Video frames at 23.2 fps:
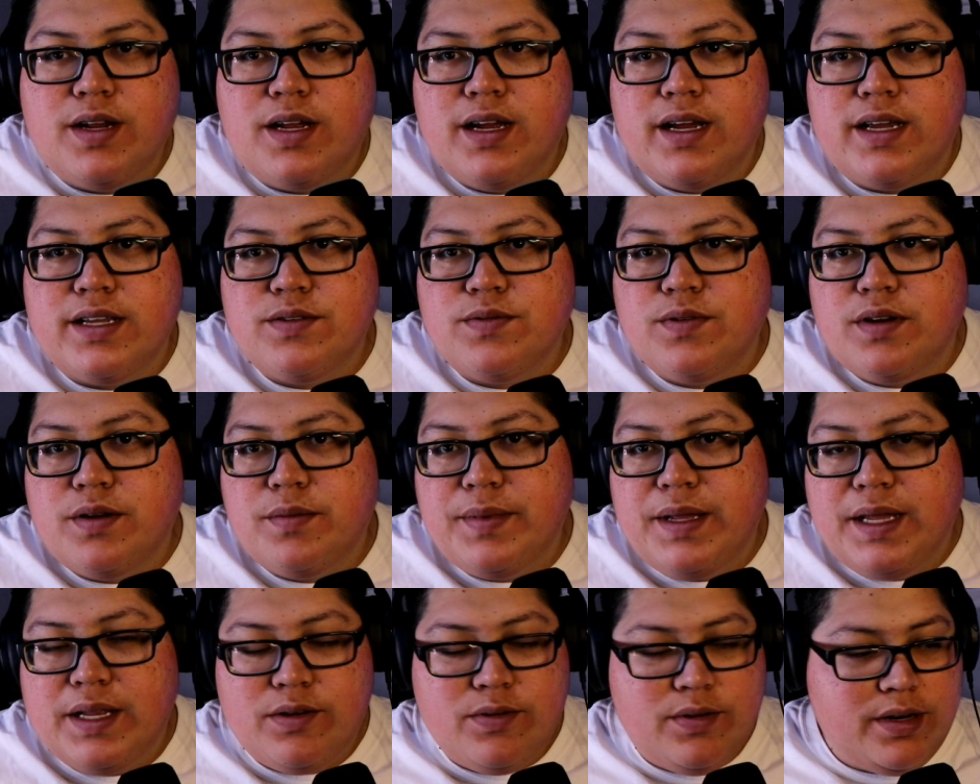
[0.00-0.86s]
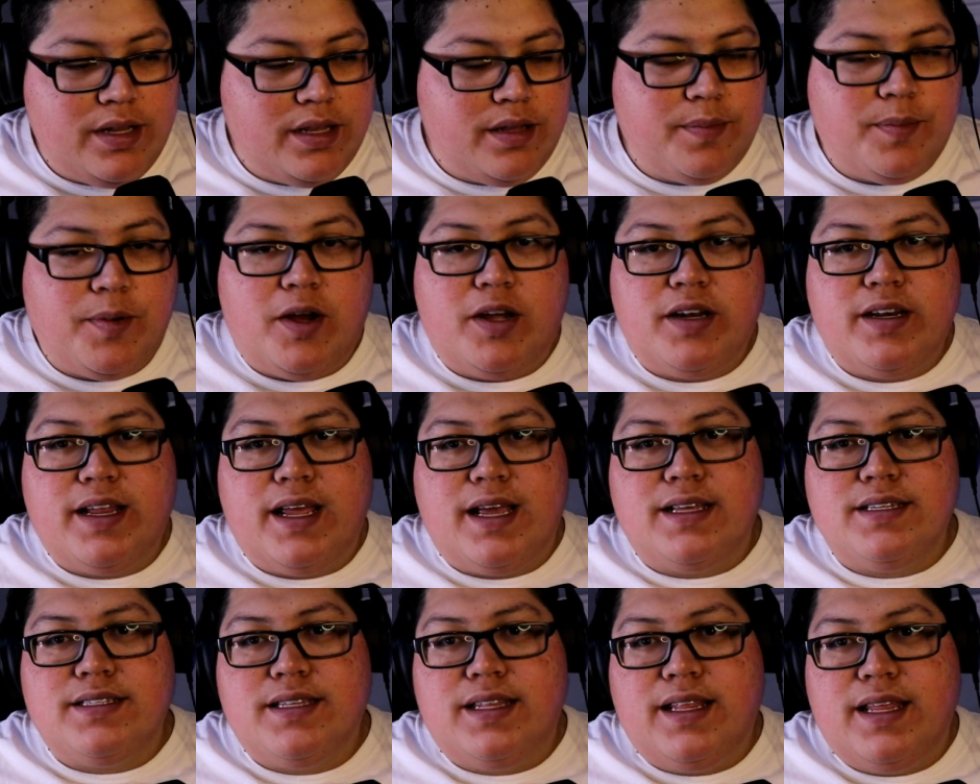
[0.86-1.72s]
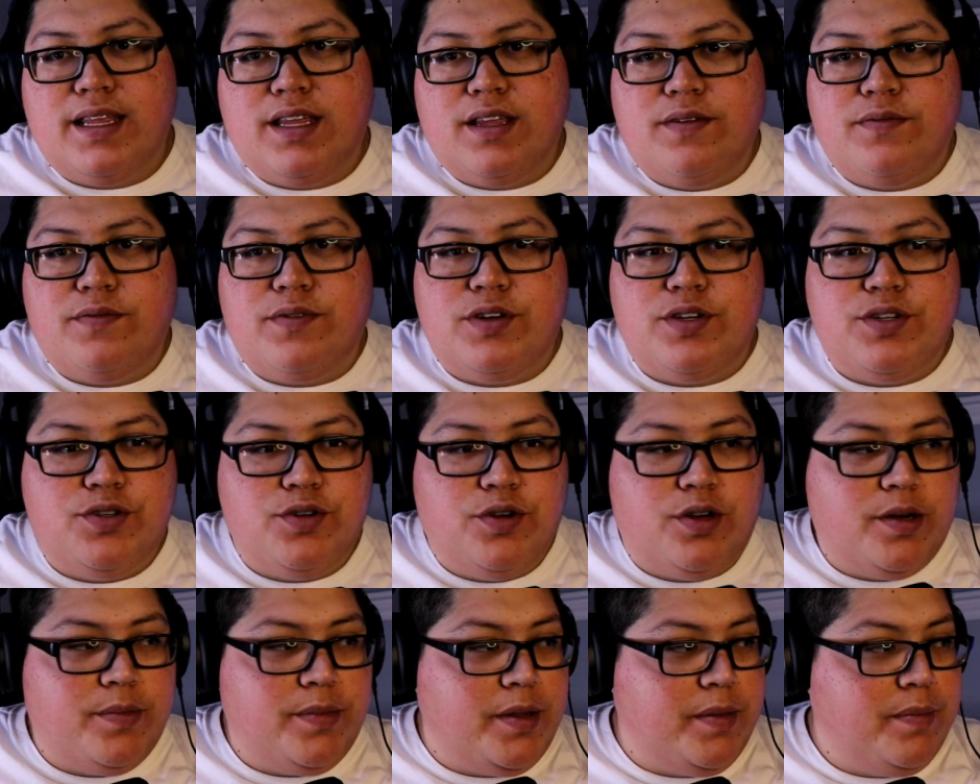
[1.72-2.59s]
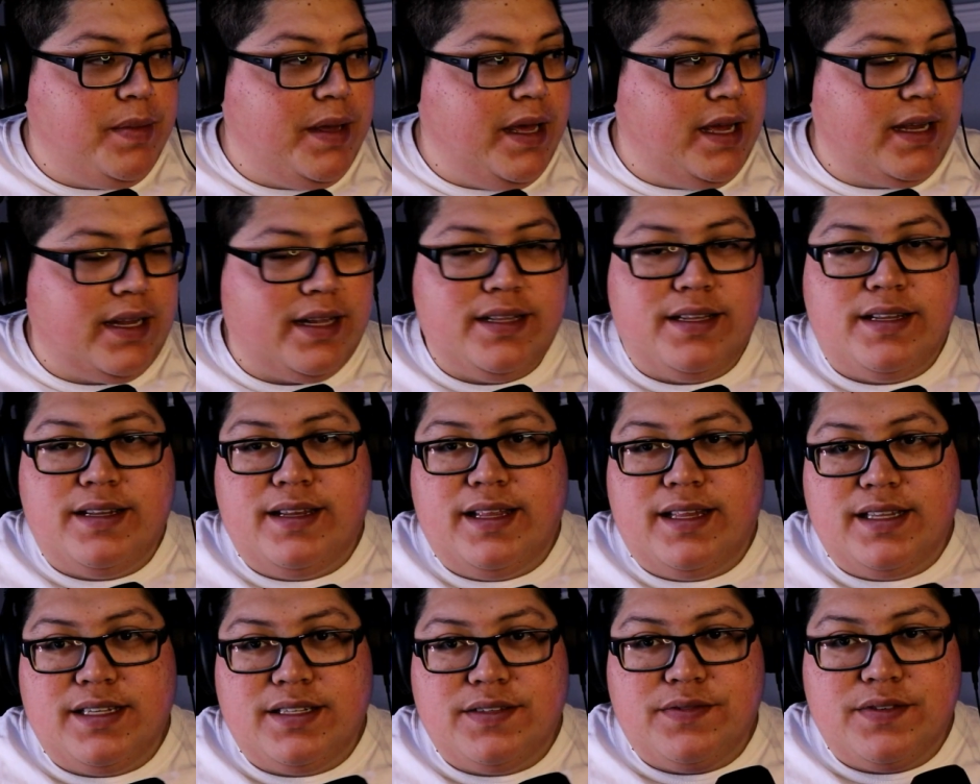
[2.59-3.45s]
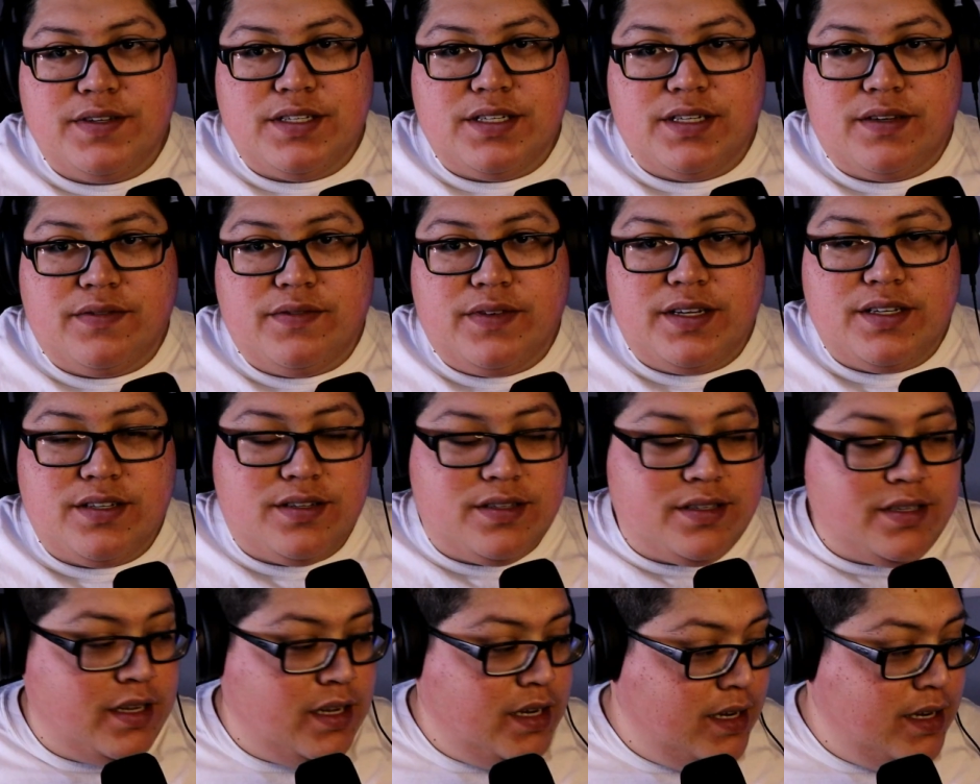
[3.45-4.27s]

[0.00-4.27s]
guys? Welcome back to another podcast. Thank you for joining me back into Nelly's Fishing Adventures,